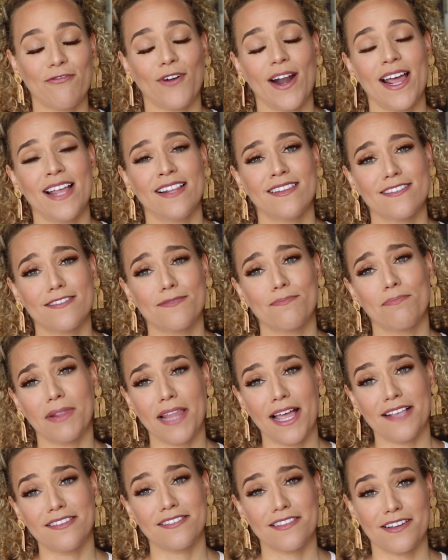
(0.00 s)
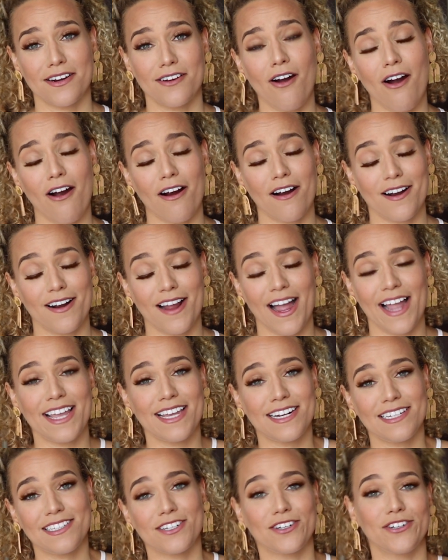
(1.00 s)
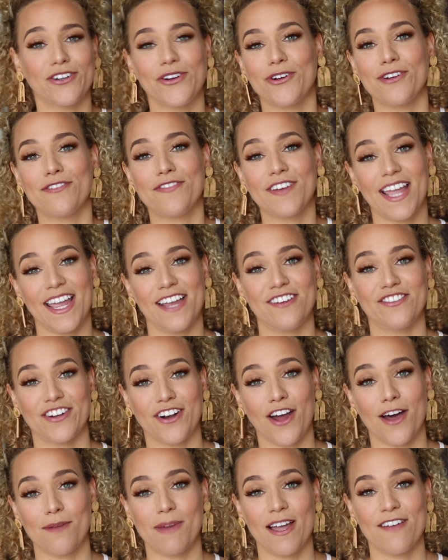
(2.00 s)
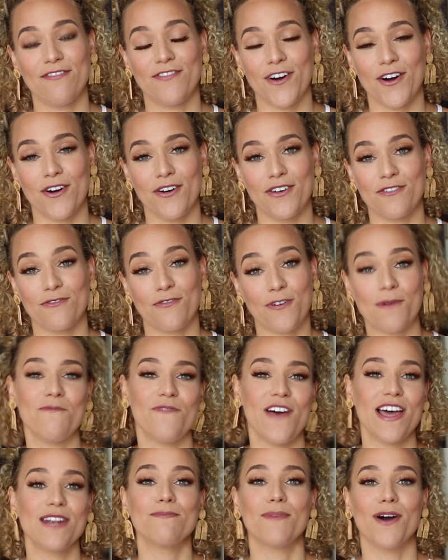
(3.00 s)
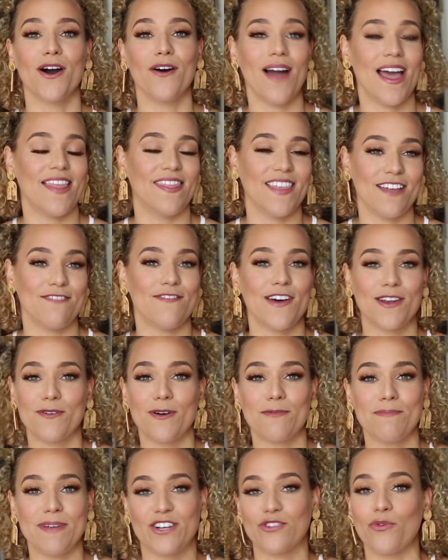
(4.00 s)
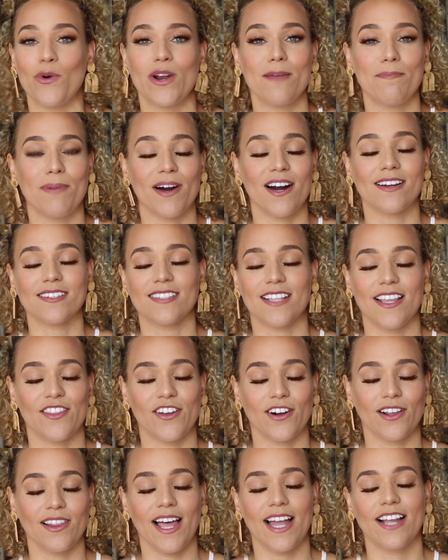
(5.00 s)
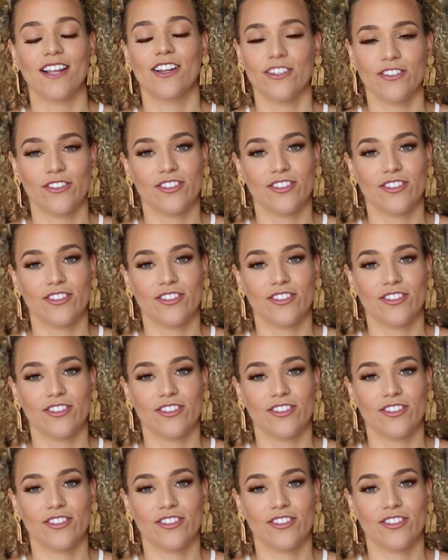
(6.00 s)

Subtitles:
friends, bless their heart, I get a little notification on my phone from Venmo and they Venmoed me 20 bucks and they're like,